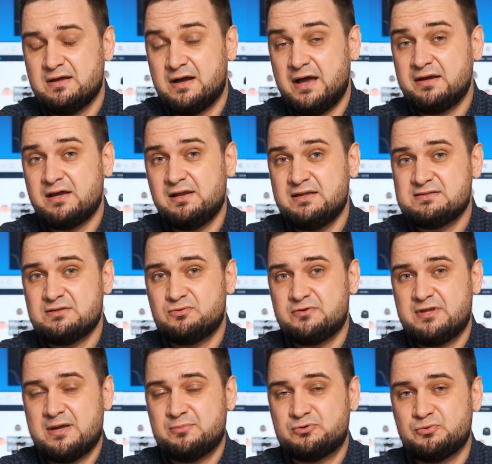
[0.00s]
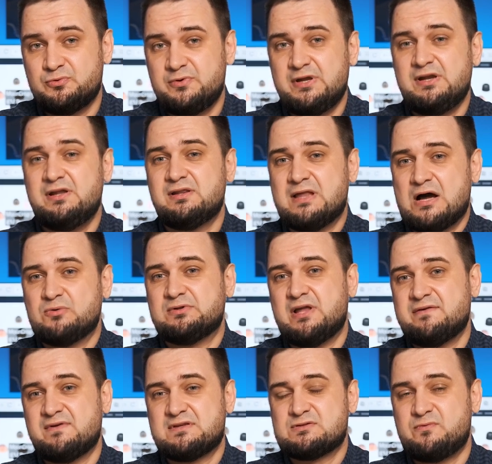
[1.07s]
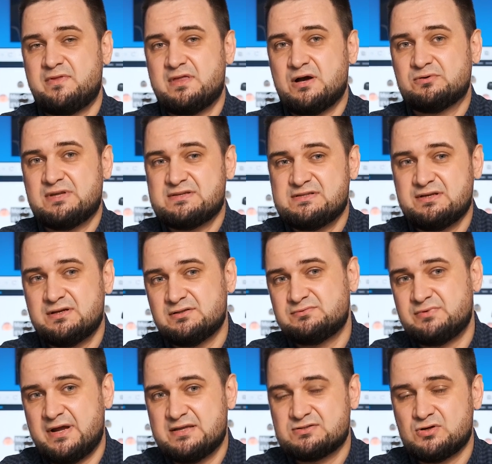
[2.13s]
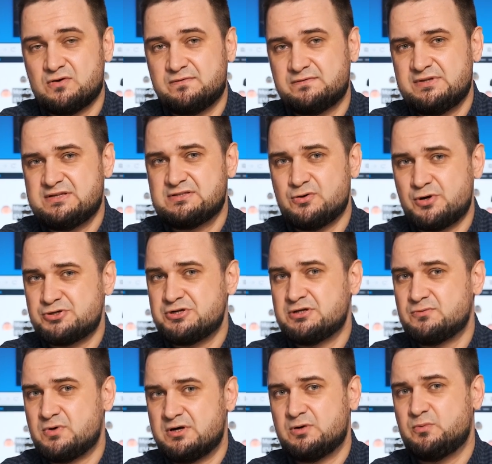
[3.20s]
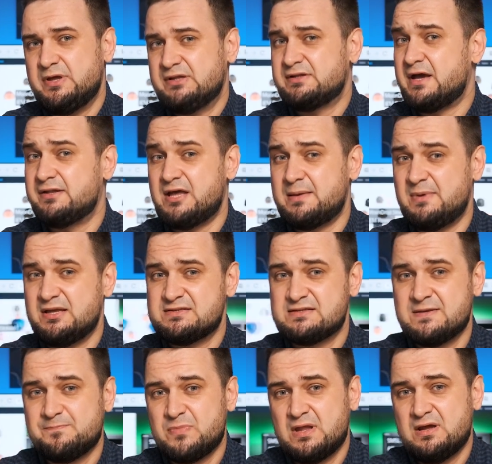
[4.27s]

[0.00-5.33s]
I can listen to them to really loud levels without a single trace of distortion or weak dynamics.